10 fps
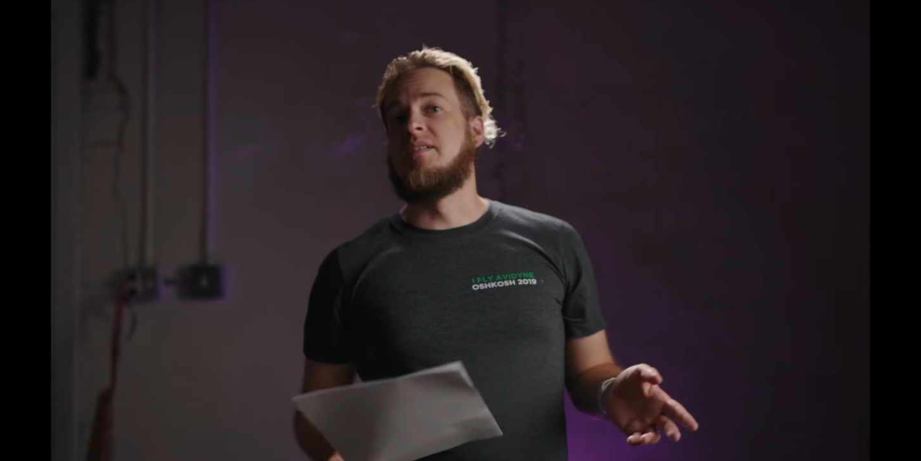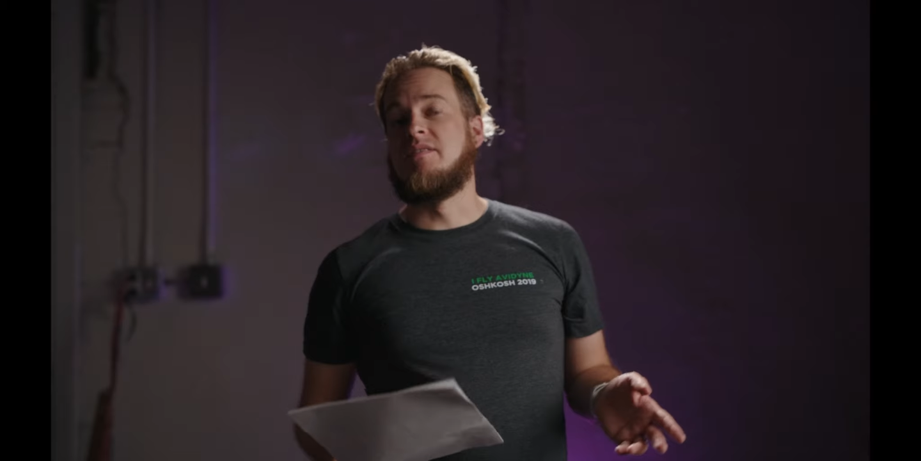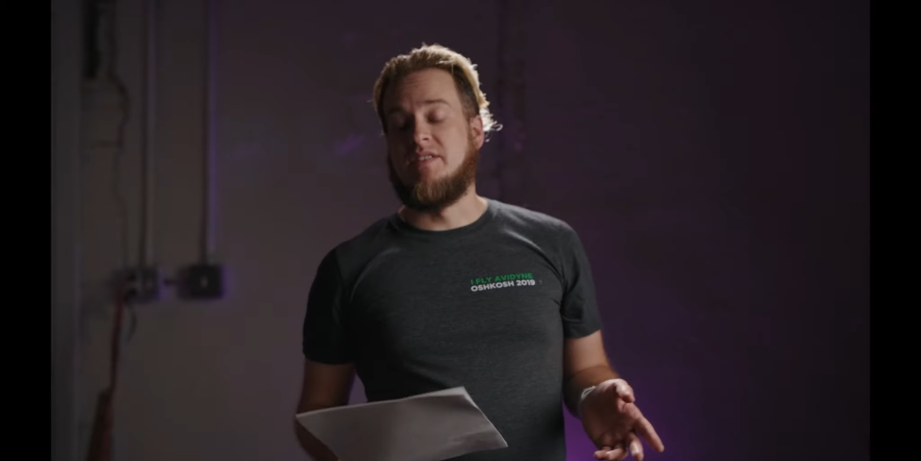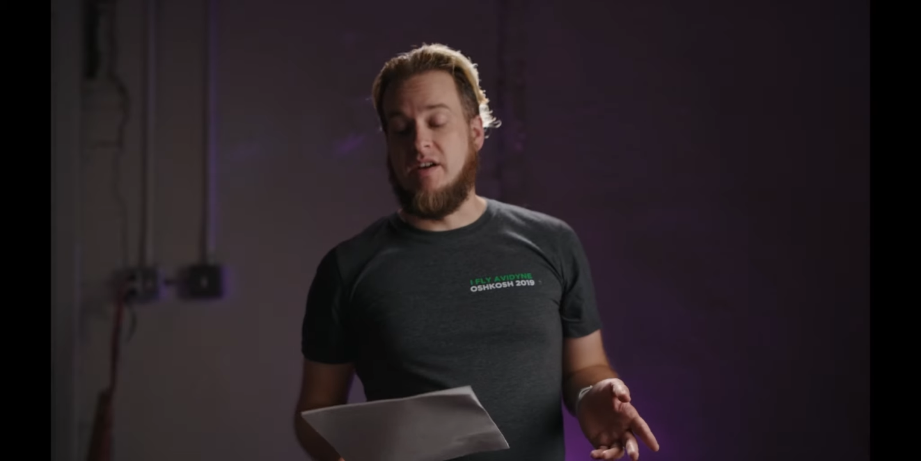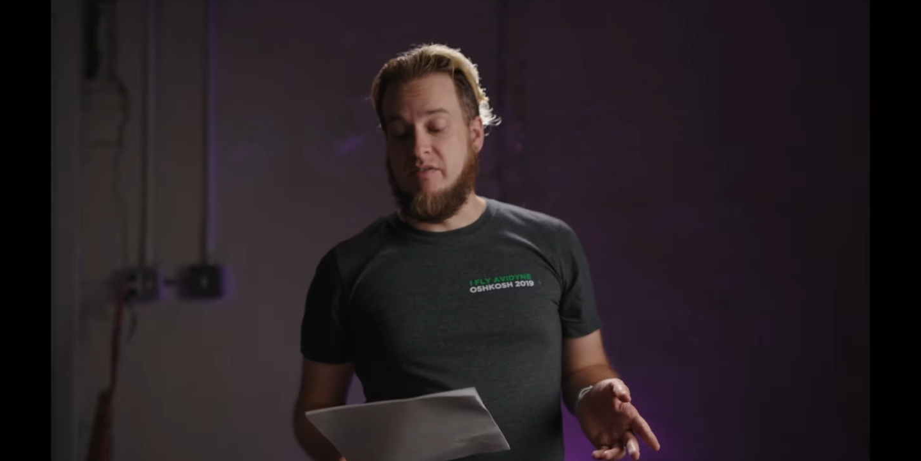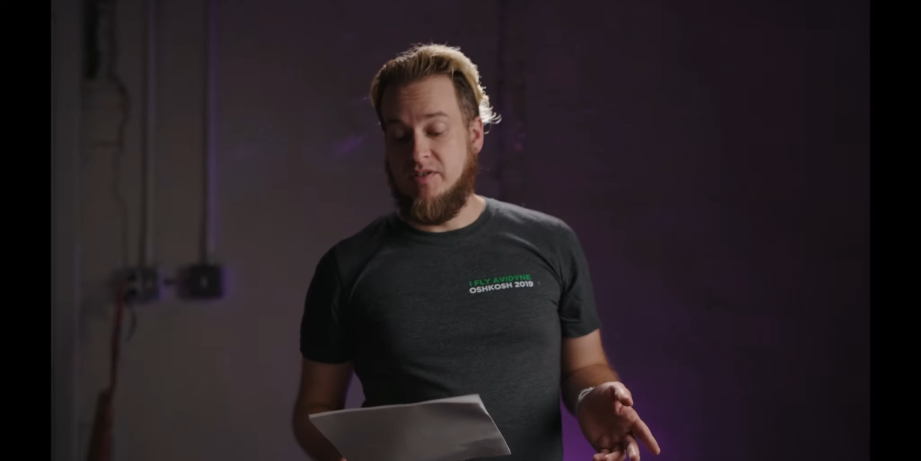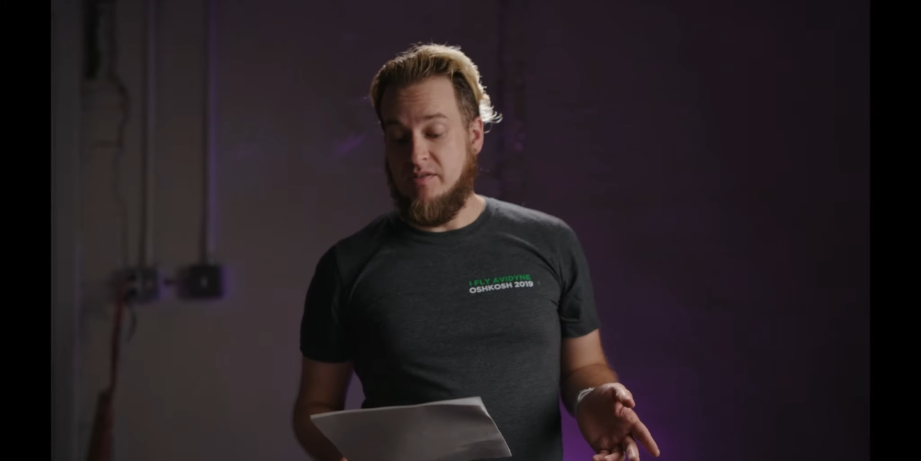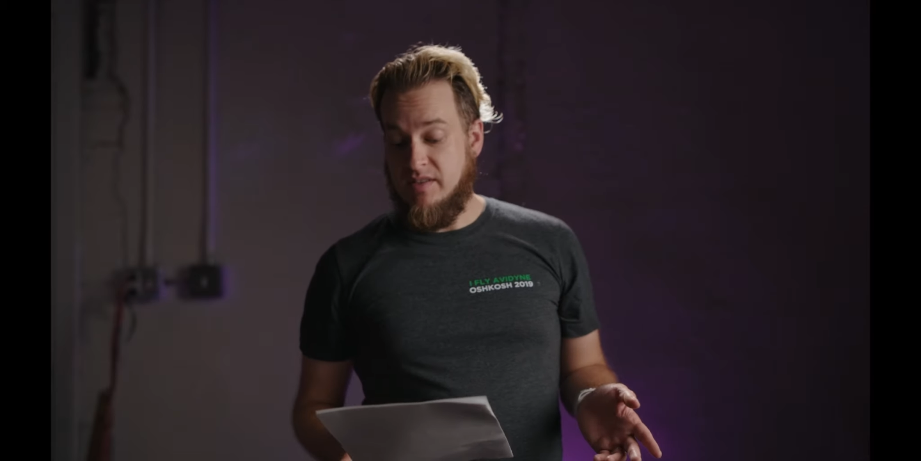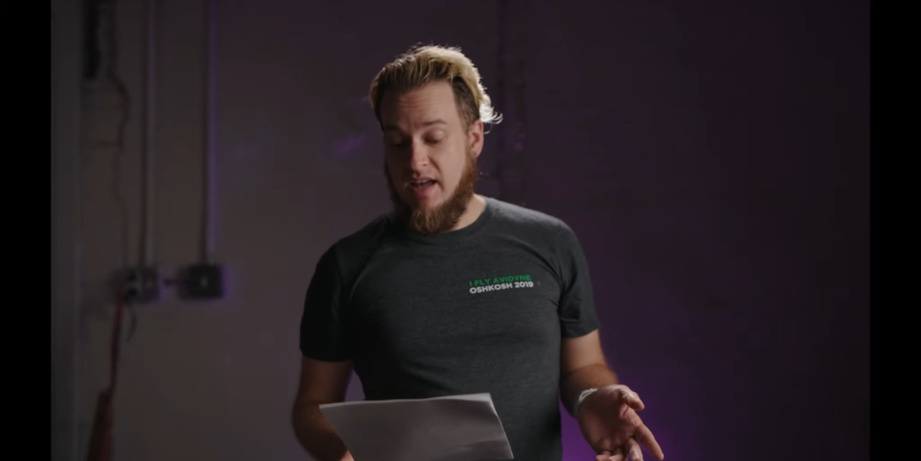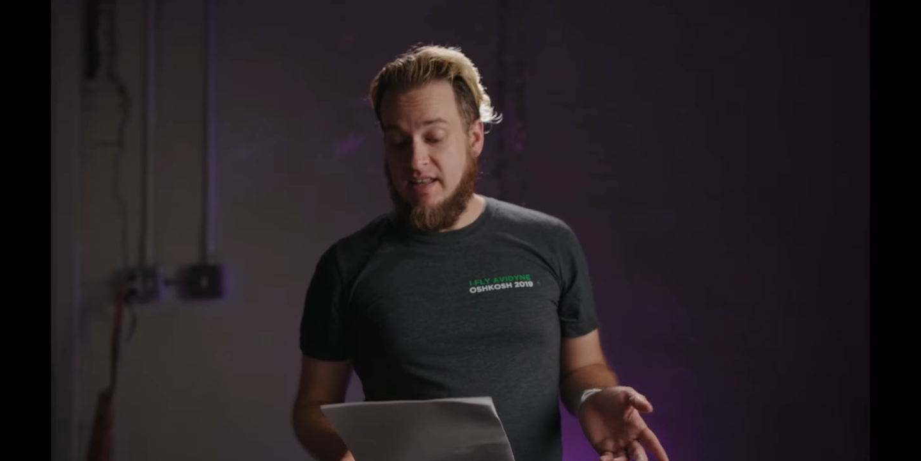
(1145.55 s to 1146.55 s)
it yourself
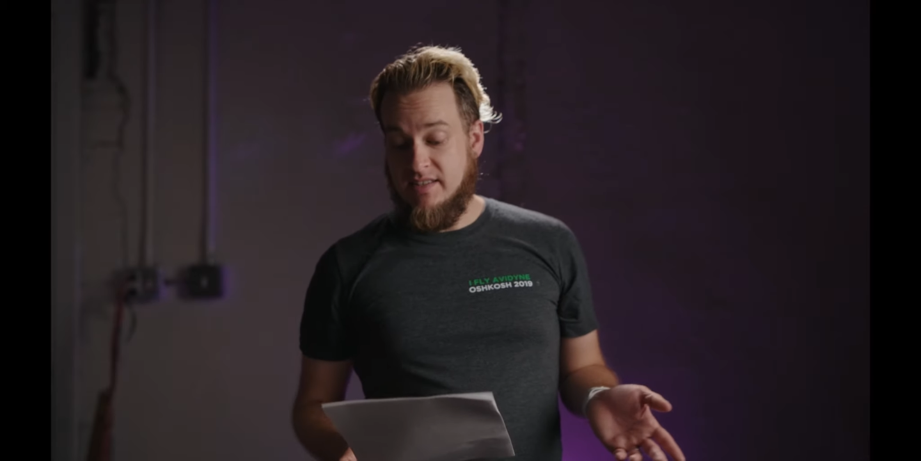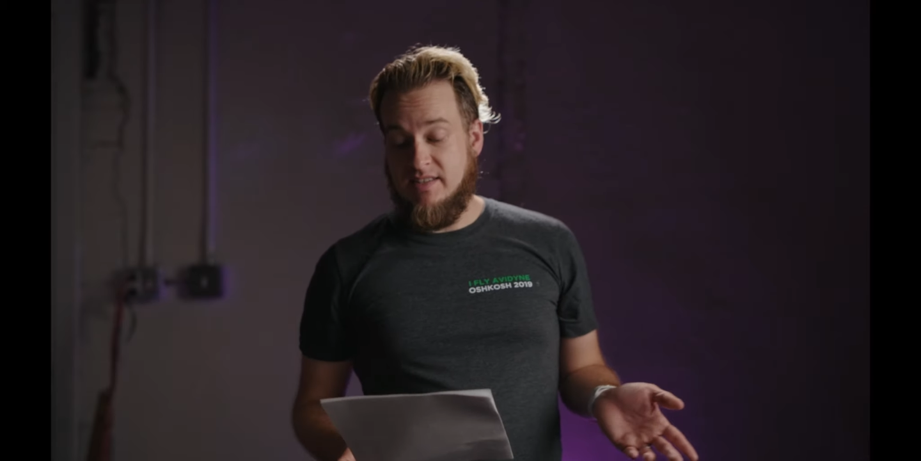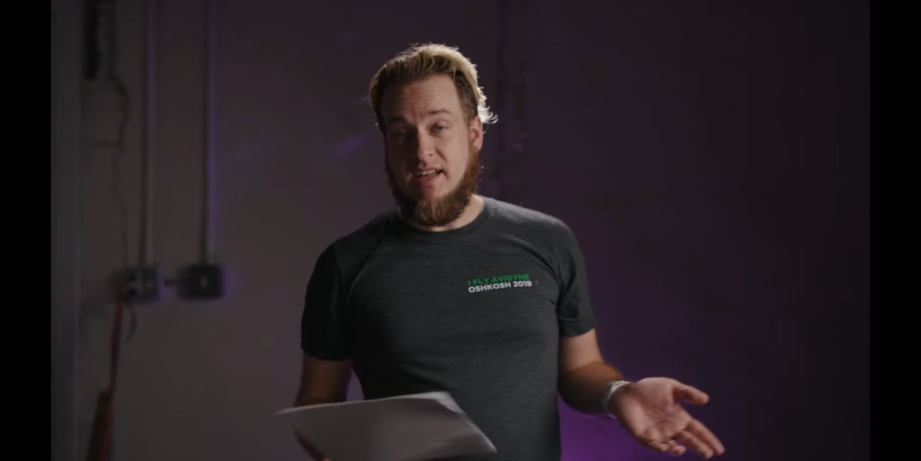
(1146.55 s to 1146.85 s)
so that's